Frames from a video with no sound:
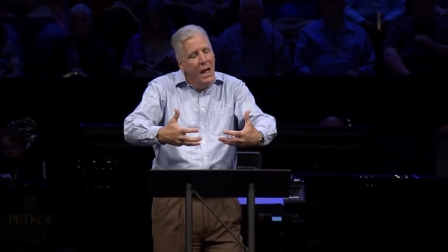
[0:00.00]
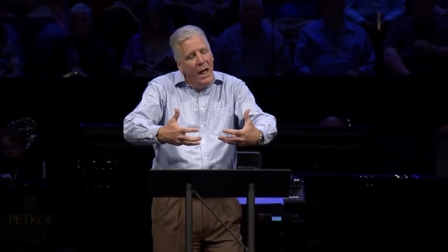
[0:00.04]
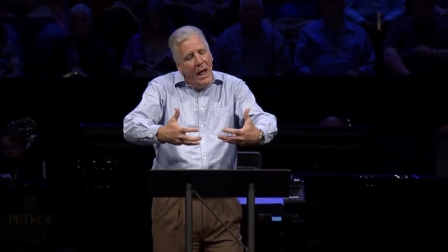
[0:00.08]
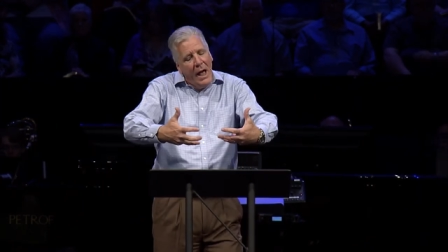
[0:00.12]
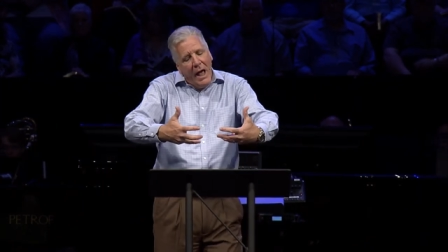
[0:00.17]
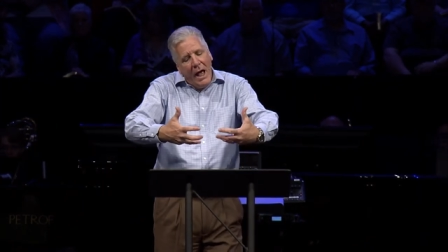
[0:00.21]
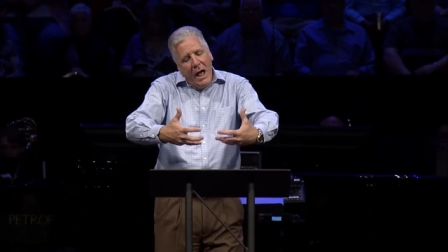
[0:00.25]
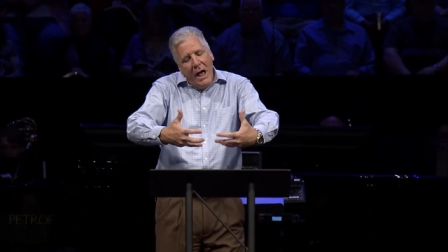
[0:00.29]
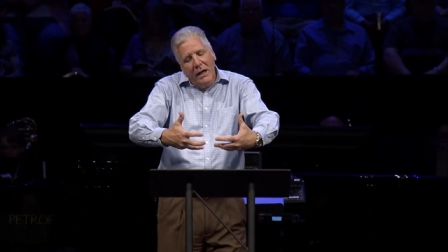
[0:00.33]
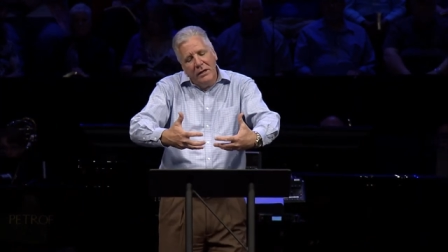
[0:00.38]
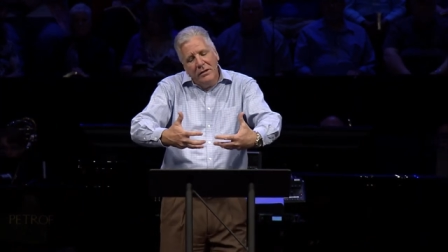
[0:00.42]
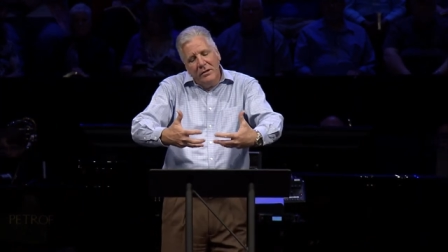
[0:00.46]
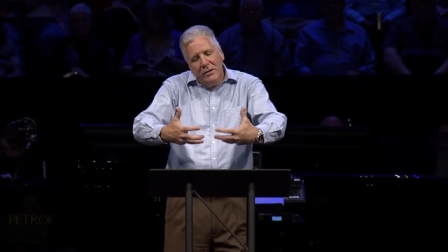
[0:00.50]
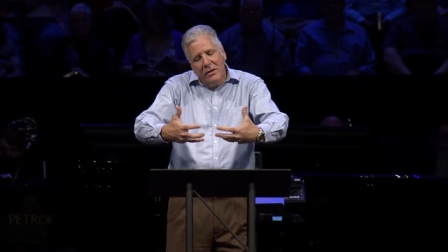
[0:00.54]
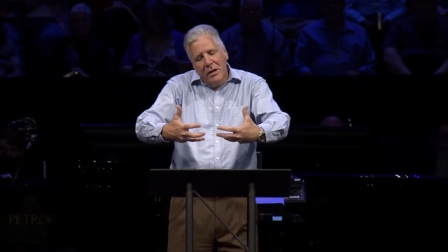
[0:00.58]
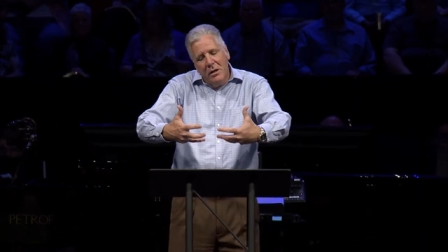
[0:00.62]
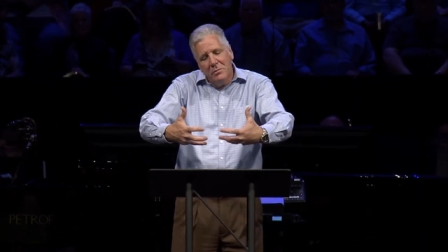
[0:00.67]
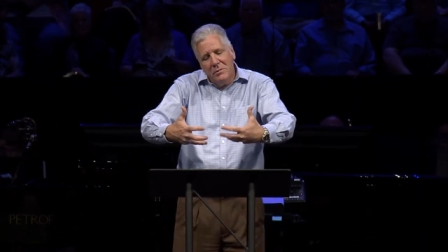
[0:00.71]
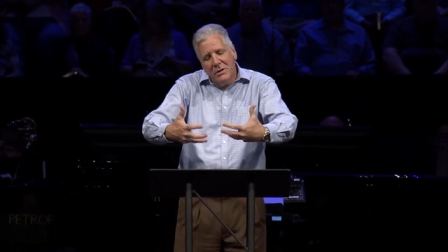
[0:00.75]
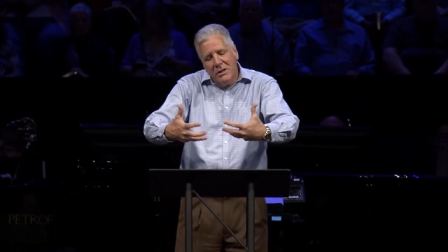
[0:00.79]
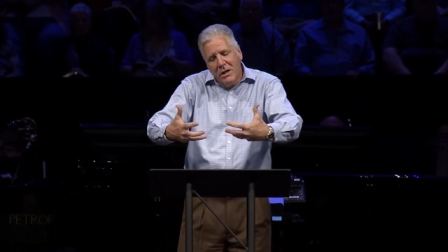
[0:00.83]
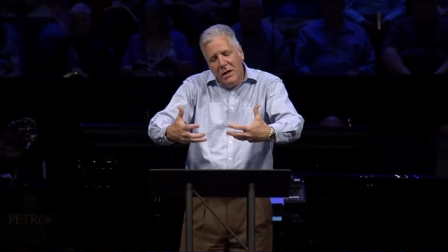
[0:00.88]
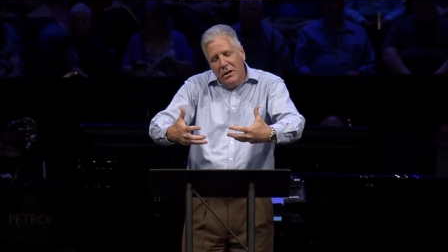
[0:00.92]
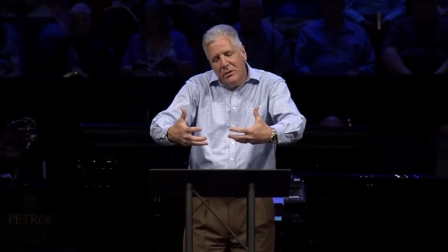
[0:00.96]
had to come
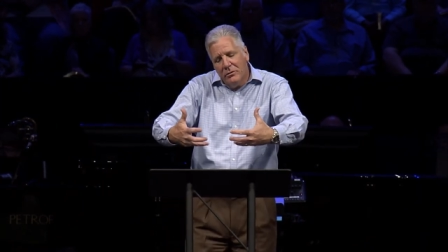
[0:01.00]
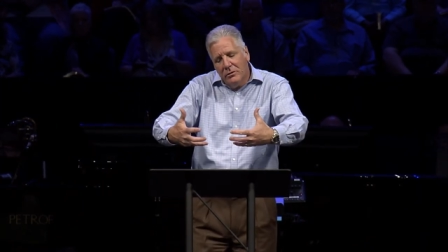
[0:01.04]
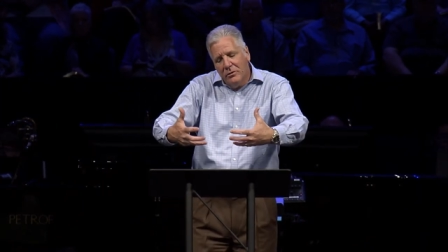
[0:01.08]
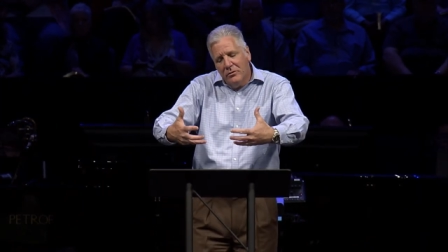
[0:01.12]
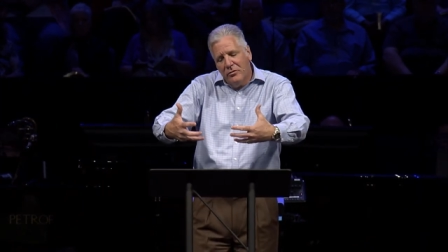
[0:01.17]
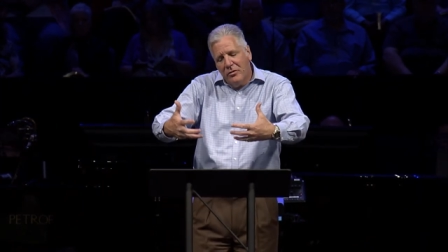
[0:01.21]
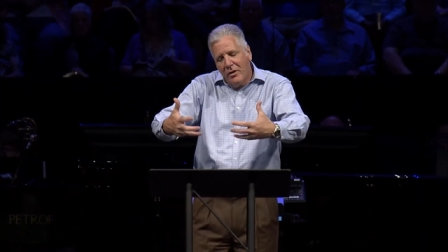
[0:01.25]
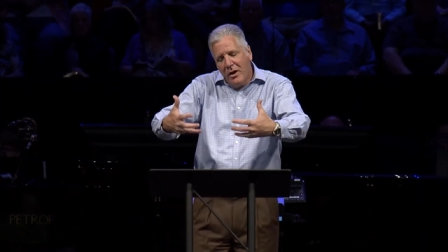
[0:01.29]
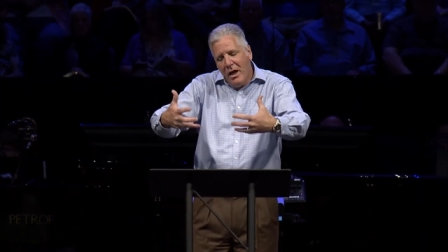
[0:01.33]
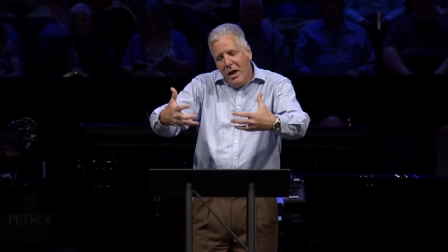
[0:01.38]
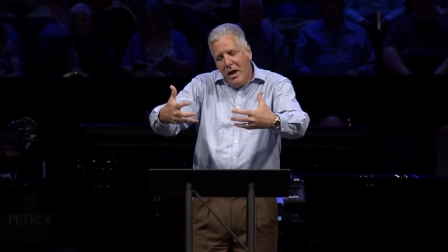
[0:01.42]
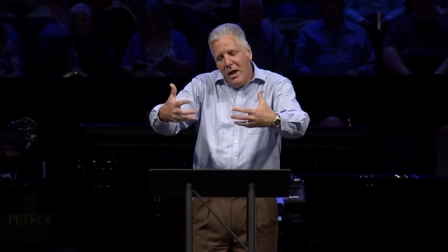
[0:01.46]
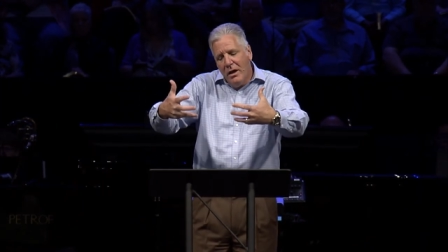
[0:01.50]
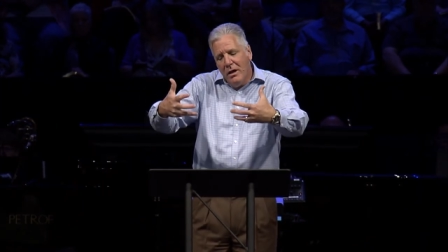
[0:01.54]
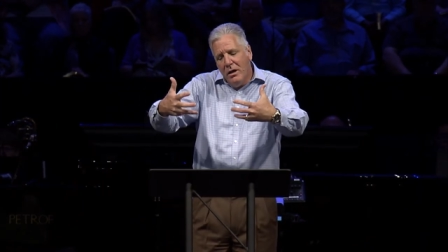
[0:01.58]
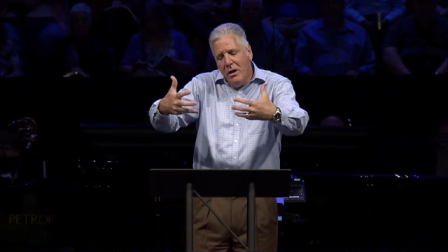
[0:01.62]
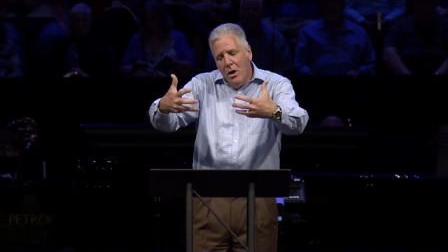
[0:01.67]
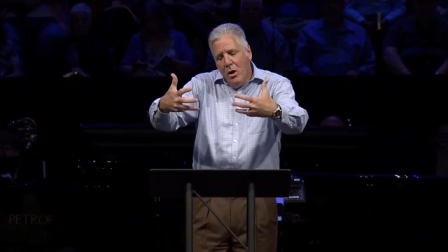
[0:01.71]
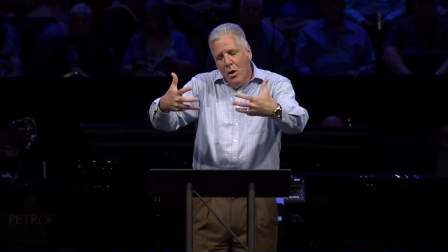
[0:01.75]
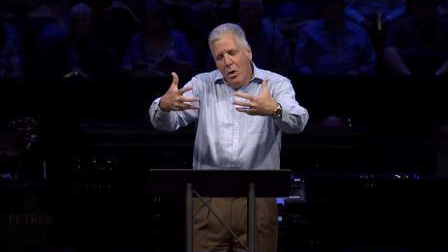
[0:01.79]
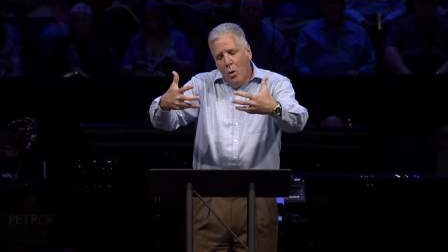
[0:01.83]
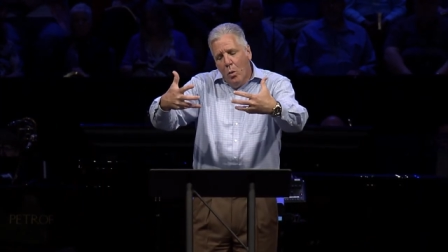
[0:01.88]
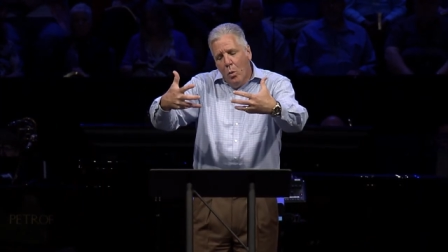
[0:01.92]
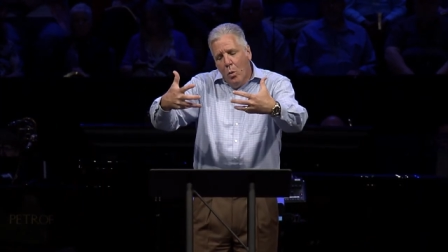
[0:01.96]
together and say, hey,
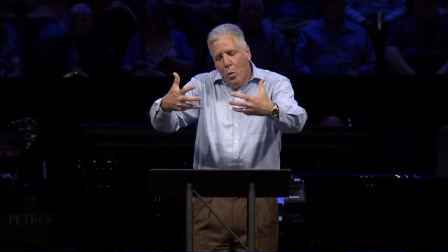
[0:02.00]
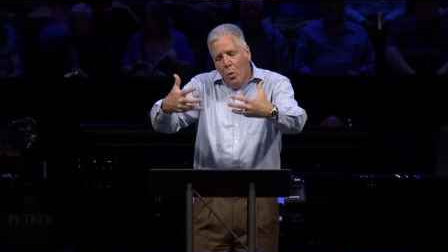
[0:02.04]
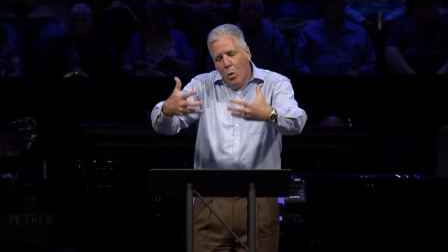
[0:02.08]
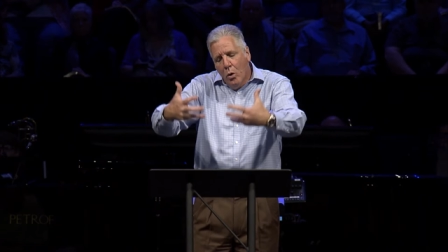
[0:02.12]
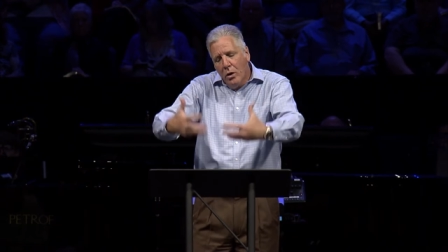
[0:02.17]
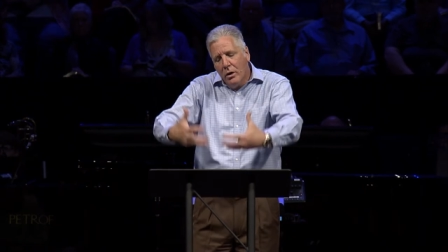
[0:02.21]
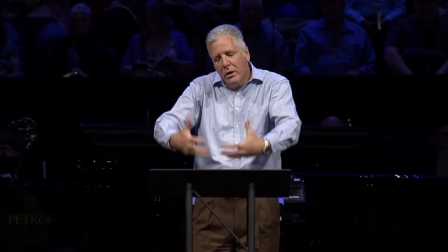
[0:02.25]
we're